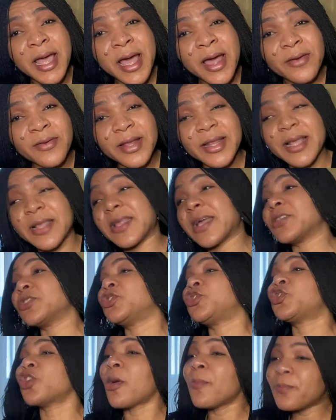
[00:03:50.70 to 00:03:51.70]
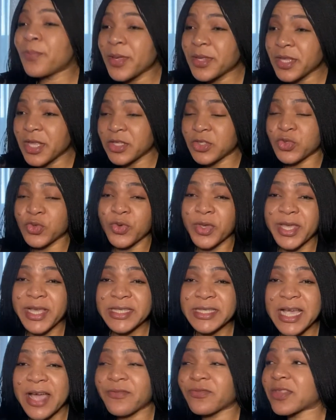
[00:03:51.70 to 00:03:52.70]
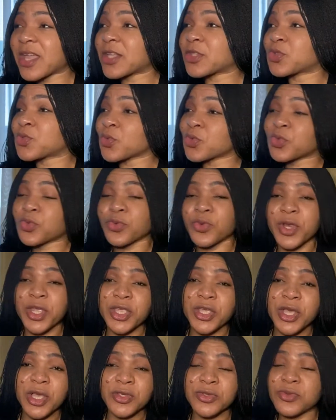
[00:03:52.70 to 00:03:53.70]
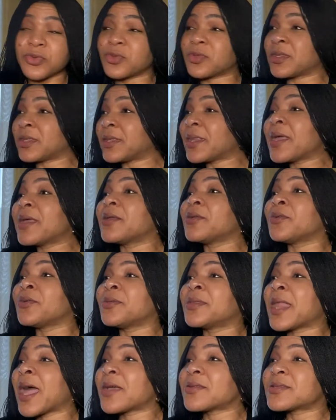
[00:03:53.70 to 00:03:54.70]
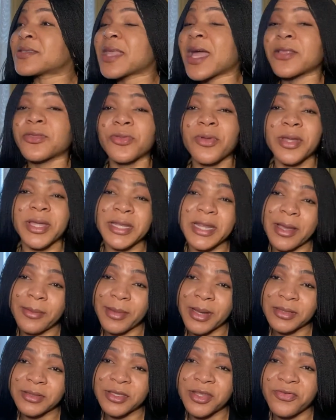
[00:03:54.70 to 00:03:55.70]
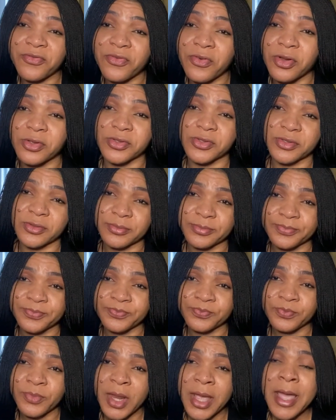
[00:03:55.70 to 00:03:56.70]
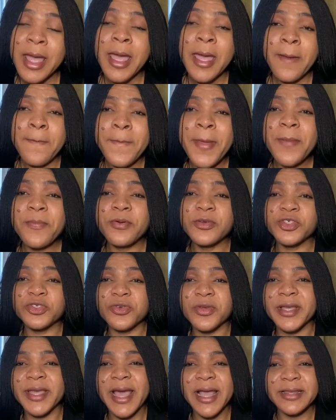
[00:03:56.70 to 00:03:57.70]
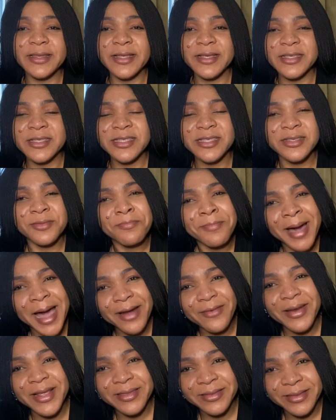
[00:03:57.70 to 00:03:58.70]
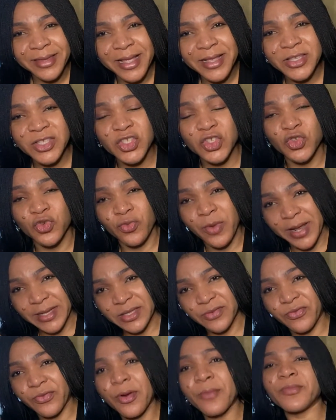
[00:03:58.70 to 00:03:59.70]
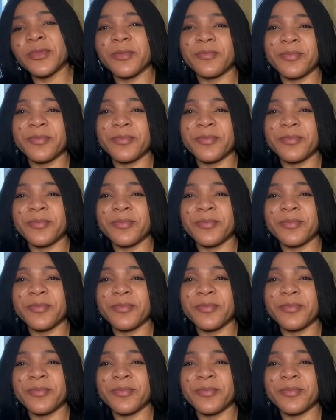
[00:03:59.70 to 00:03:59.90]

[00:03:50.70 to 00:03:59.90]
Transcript: Rather than jumping into it after 2-3 years, you now start talking about divorce. People should get this married thing straight from the